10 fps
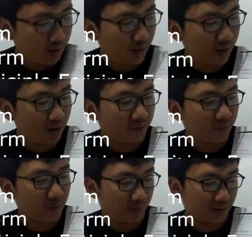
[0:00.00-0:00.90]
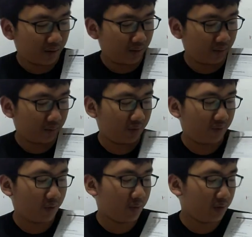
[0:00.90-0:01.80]
and verbals. The
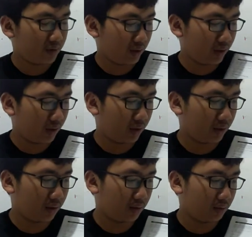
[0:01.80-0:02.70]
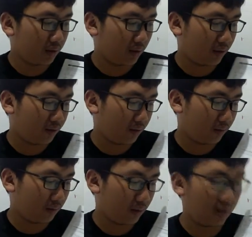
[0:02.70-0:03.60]
verbals in here, it's
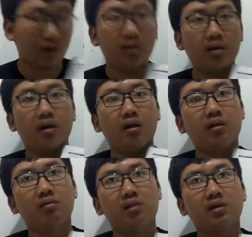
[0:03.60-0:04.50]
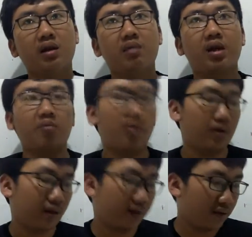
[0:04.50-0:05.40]
same like
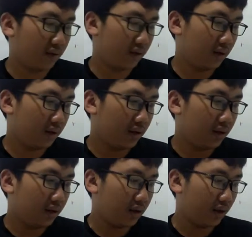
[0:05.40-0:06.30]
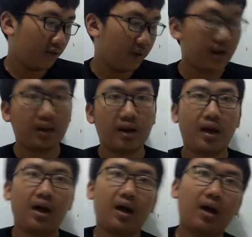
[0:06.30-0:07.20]
modals, like with,
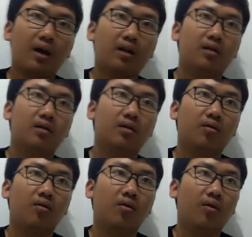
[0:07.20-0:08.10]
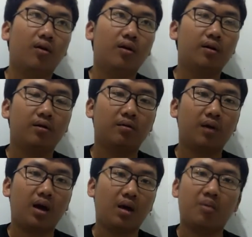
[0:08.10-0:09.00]
and, or,
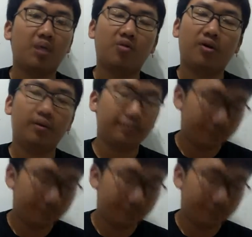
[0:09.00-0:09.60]
and many more.